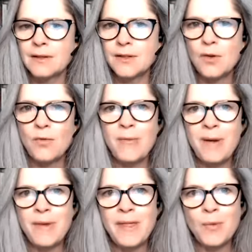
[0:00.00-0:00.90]
So
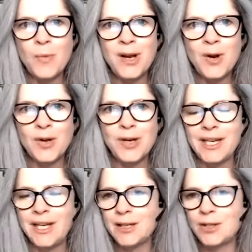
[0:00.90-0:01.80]
remember that we're not
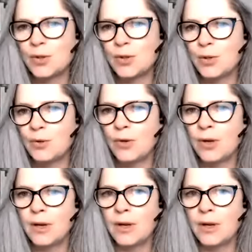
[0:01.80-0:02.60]
here to